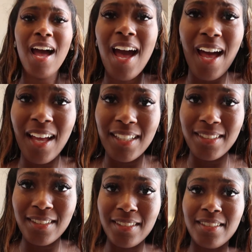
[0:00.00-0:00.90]

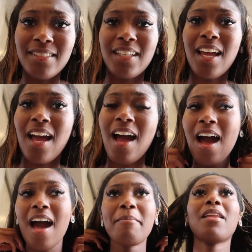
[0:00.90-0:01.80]
and
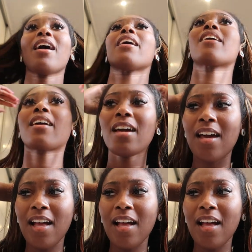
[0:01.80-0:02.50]
I'm like,